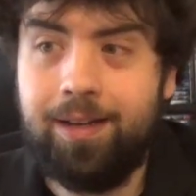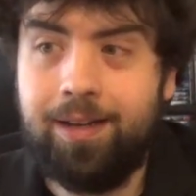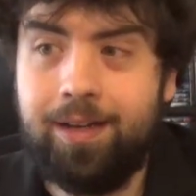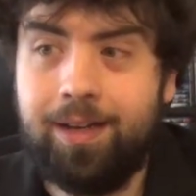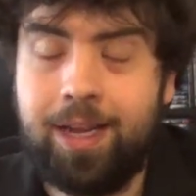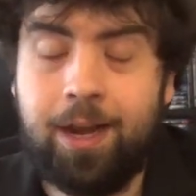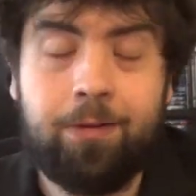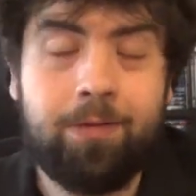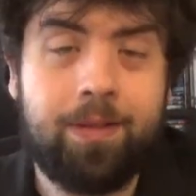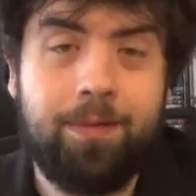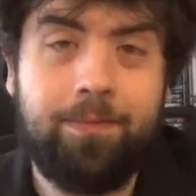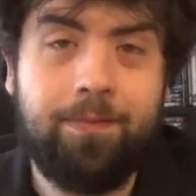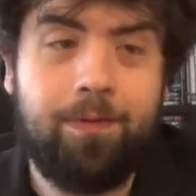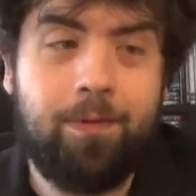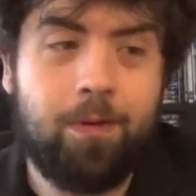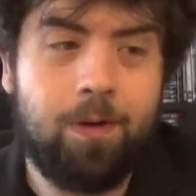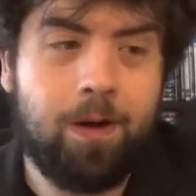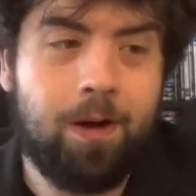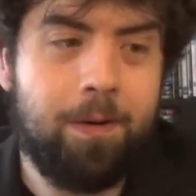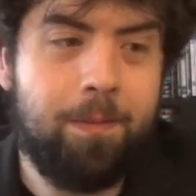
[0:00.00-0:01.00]
doubt them
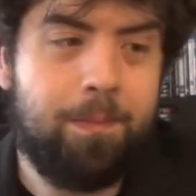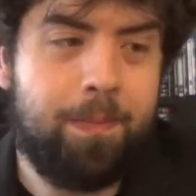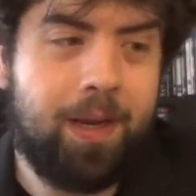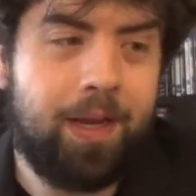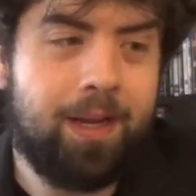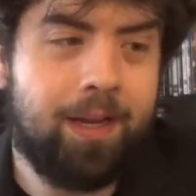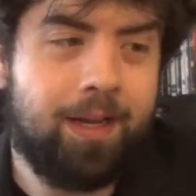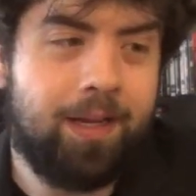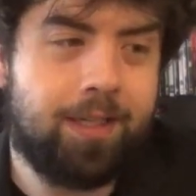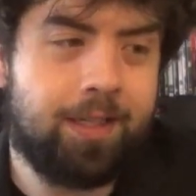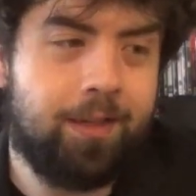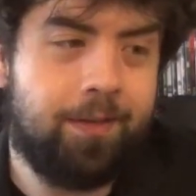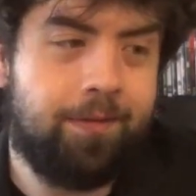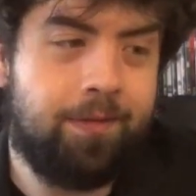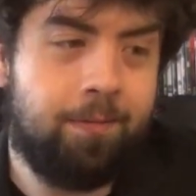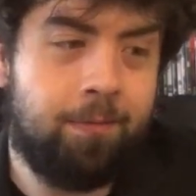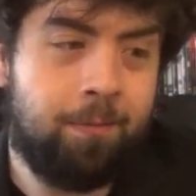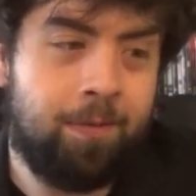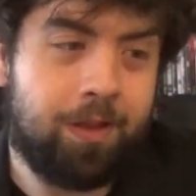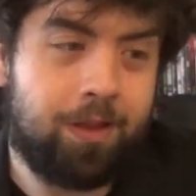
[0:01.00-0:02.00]
for, because of
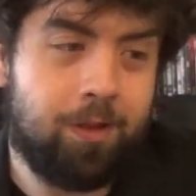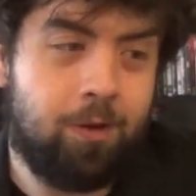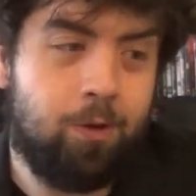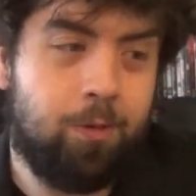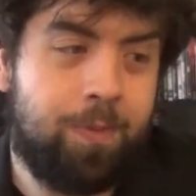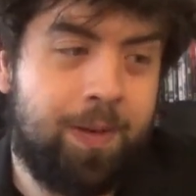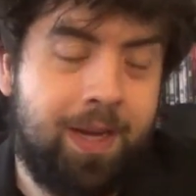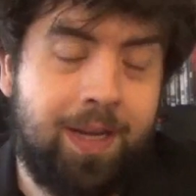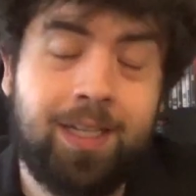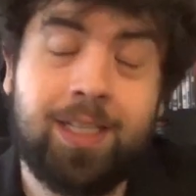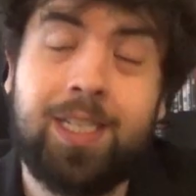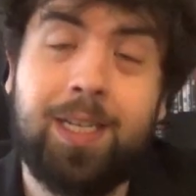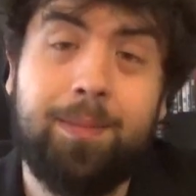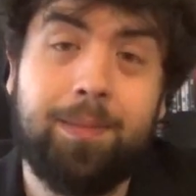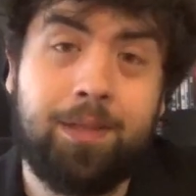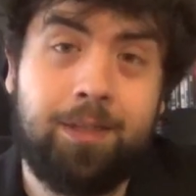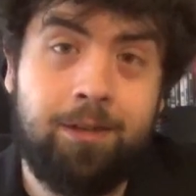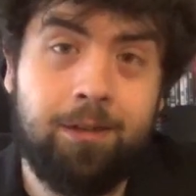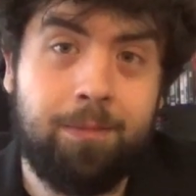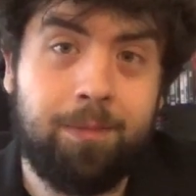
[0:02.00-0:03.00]
what the OP
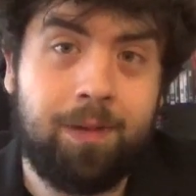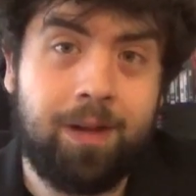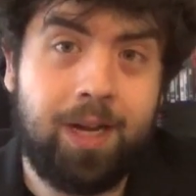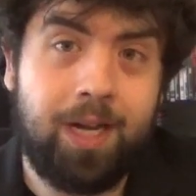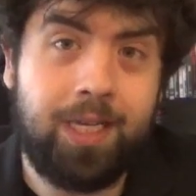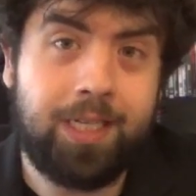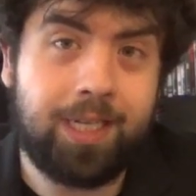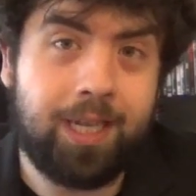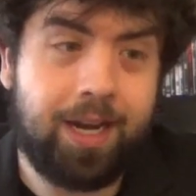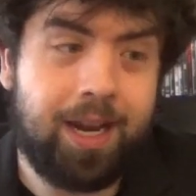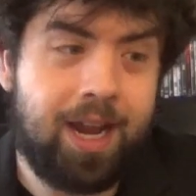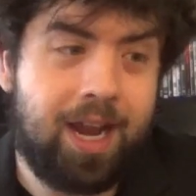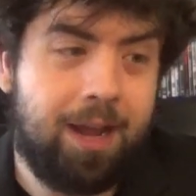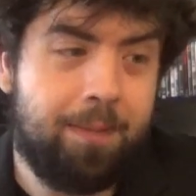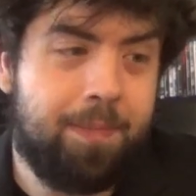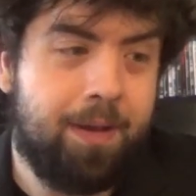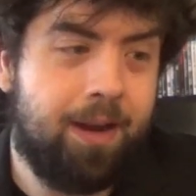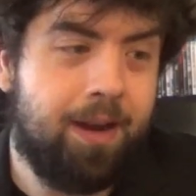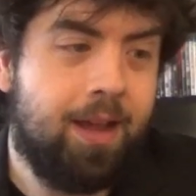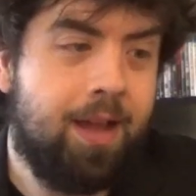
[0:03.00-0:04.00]
seems to imply is going to
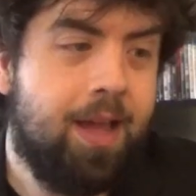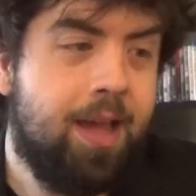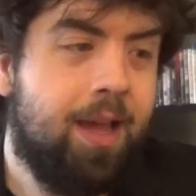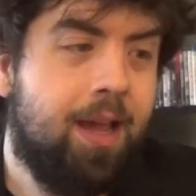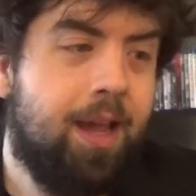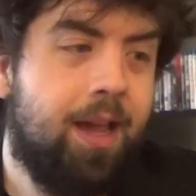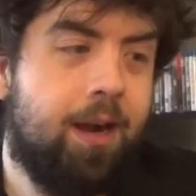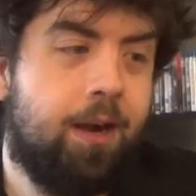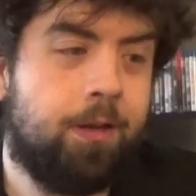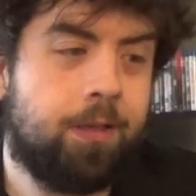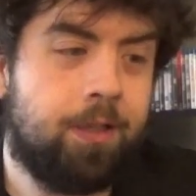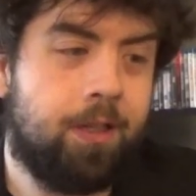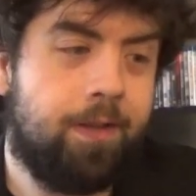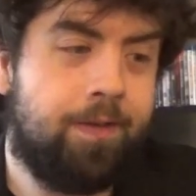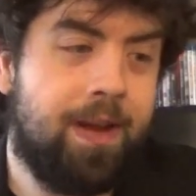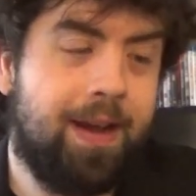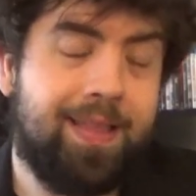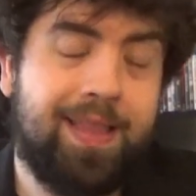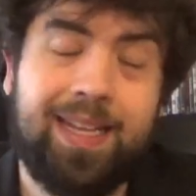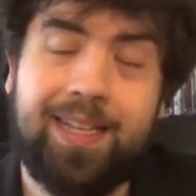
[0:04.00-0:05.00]
happen, and also the
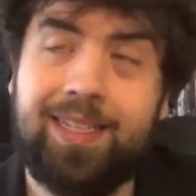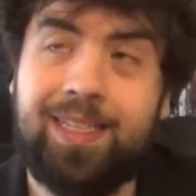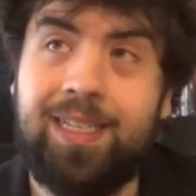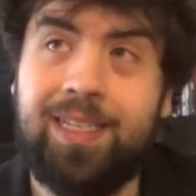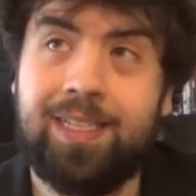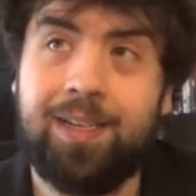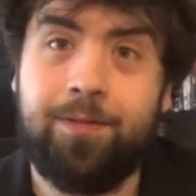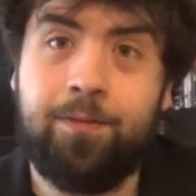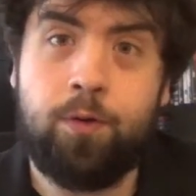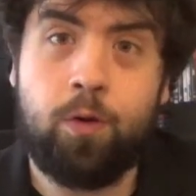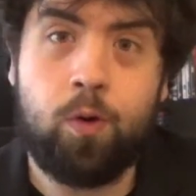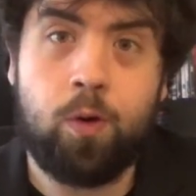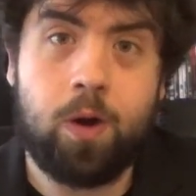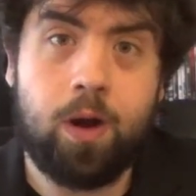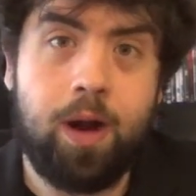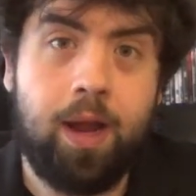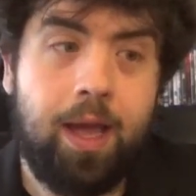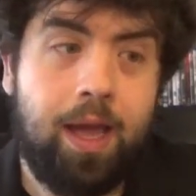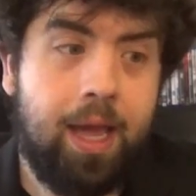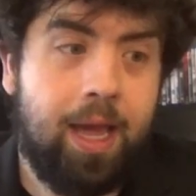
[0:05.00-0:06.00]
fact that Season
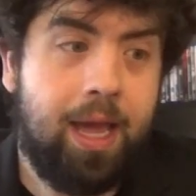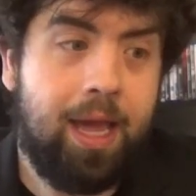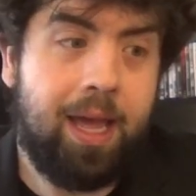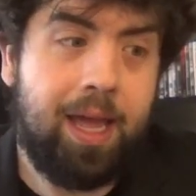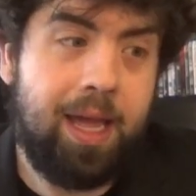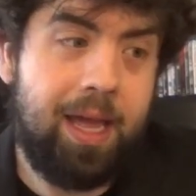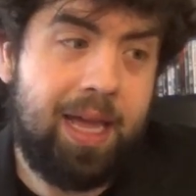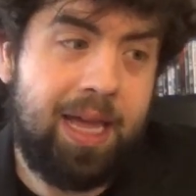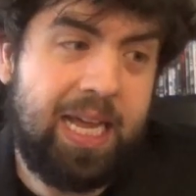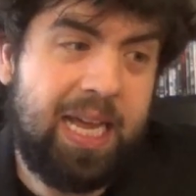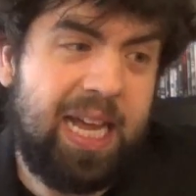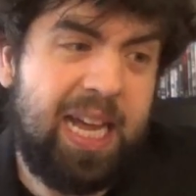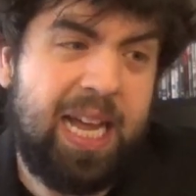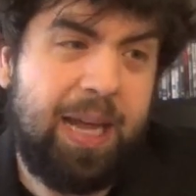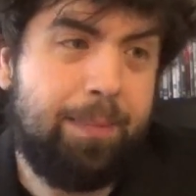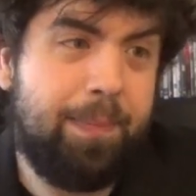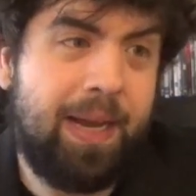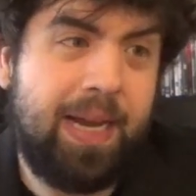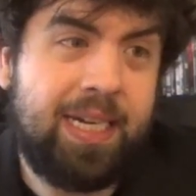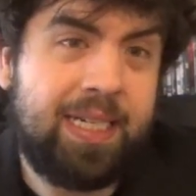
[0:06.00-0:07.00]
4
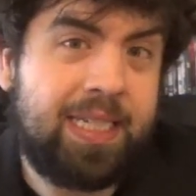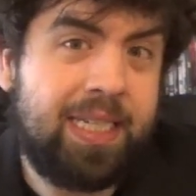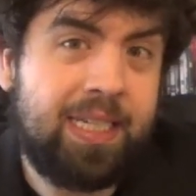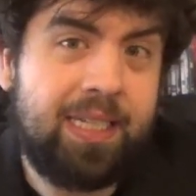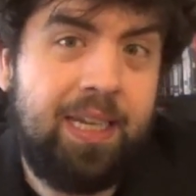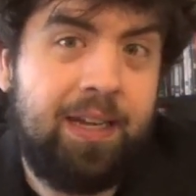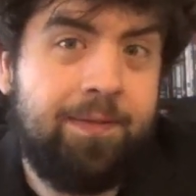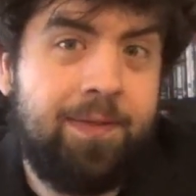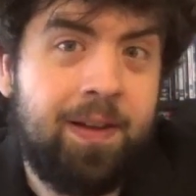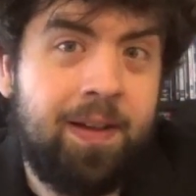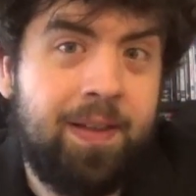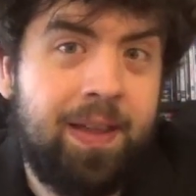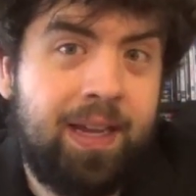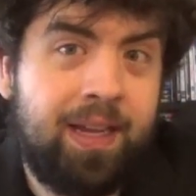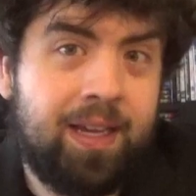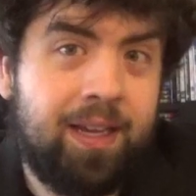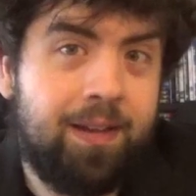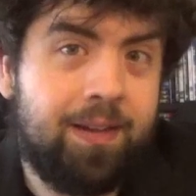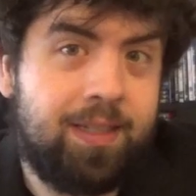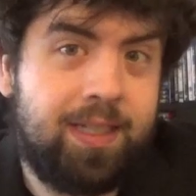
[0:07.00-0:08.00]
basically felt
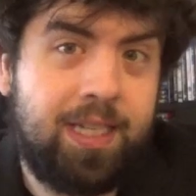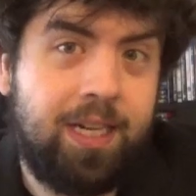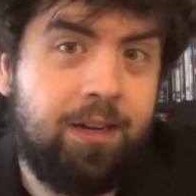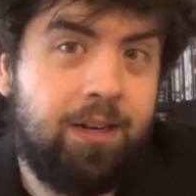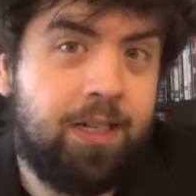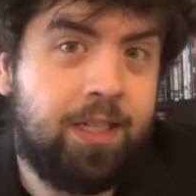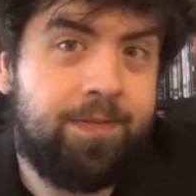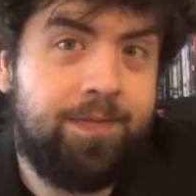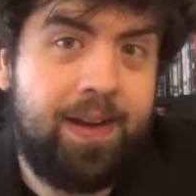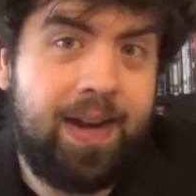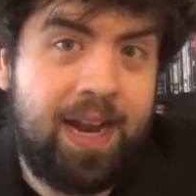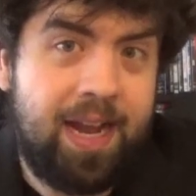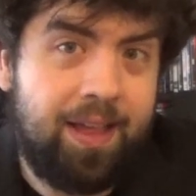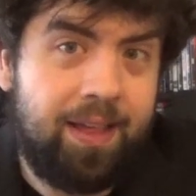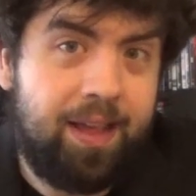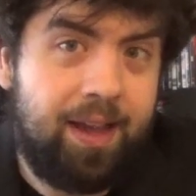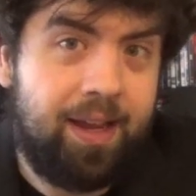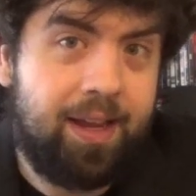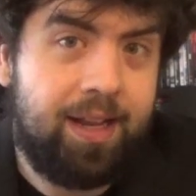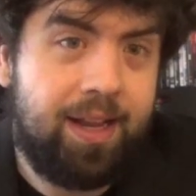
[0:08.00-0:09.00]
like a series
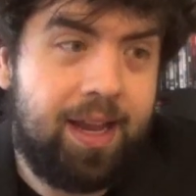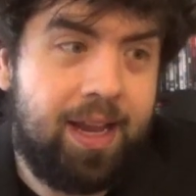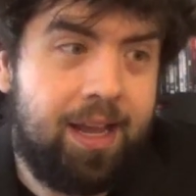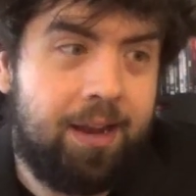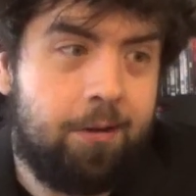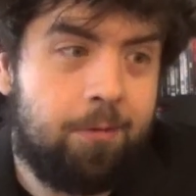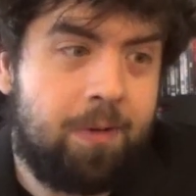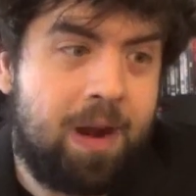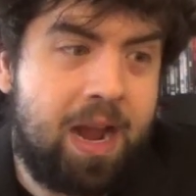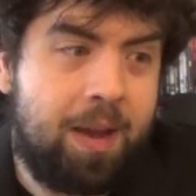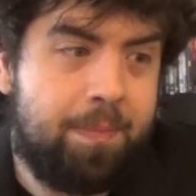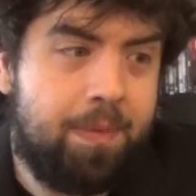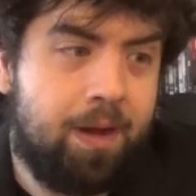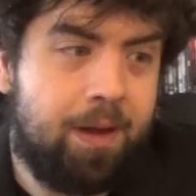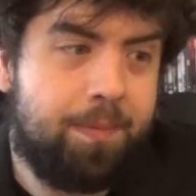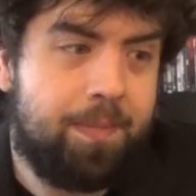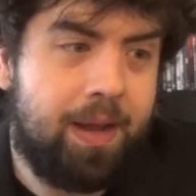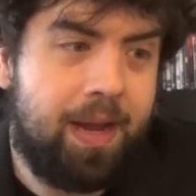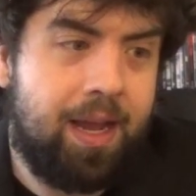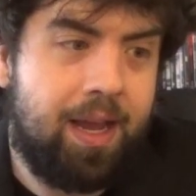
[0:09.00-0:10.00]
finale and a
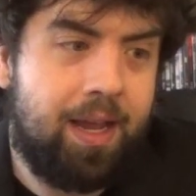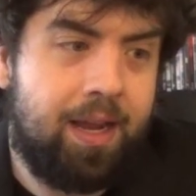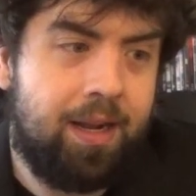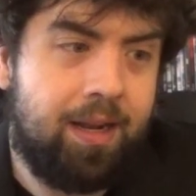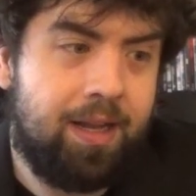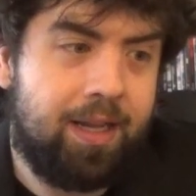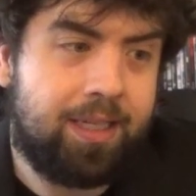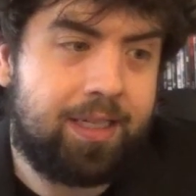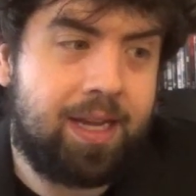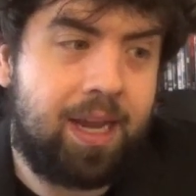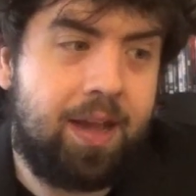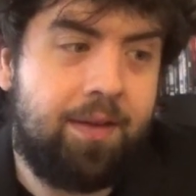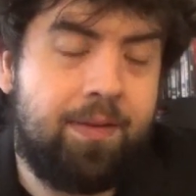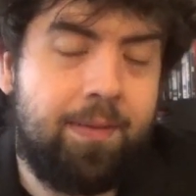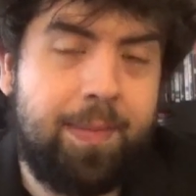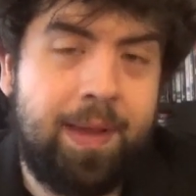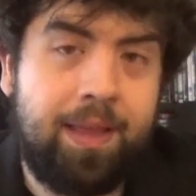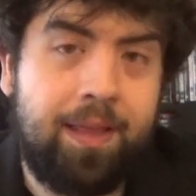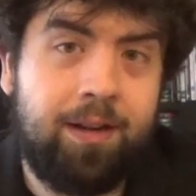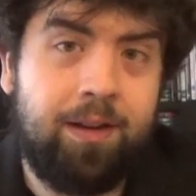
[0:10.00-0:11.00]
wrap-up, and aside
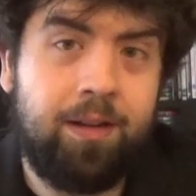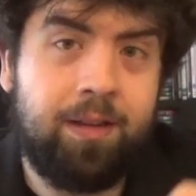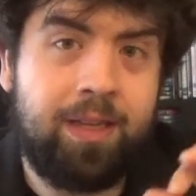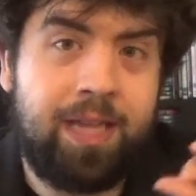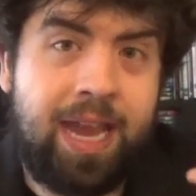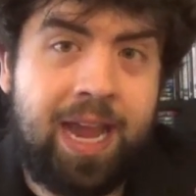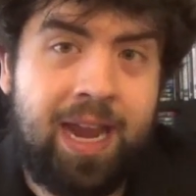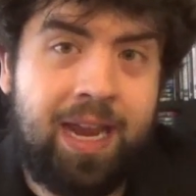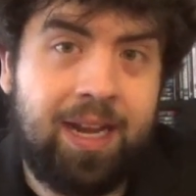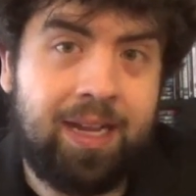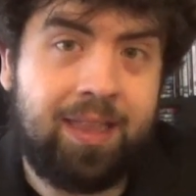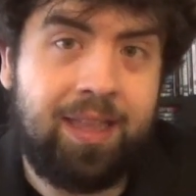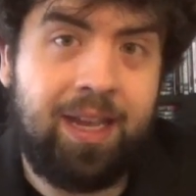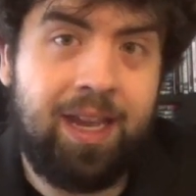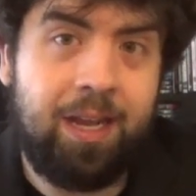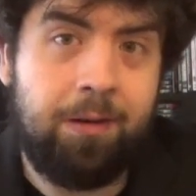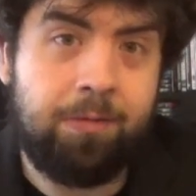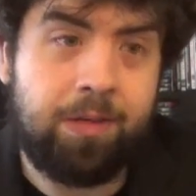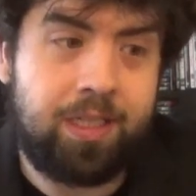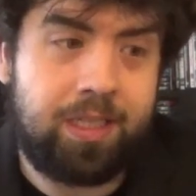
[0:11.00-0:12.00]
from that little tag at the
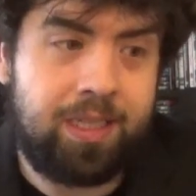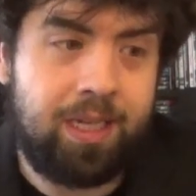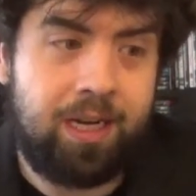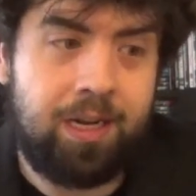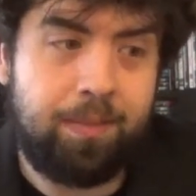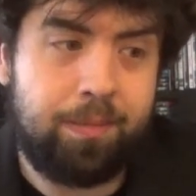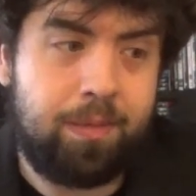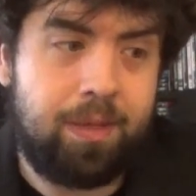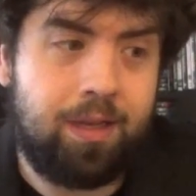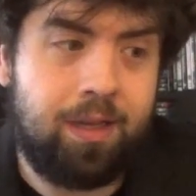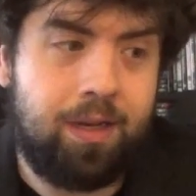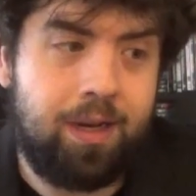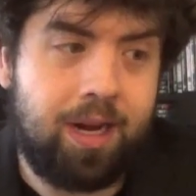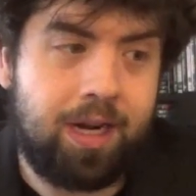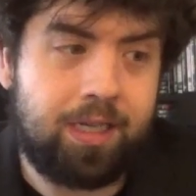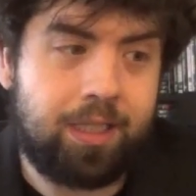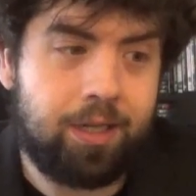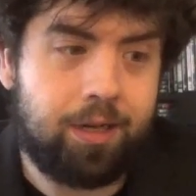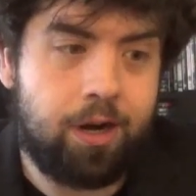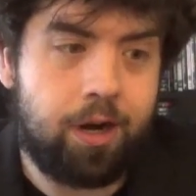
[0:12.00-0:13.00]
end which set up the
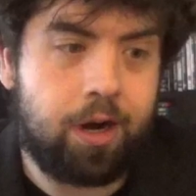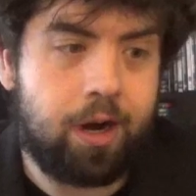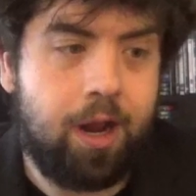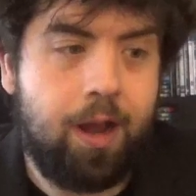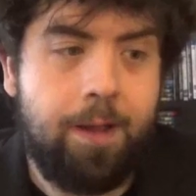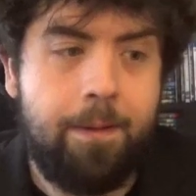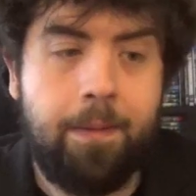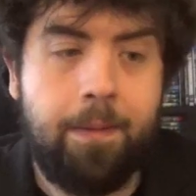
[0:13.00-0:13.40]
next arc,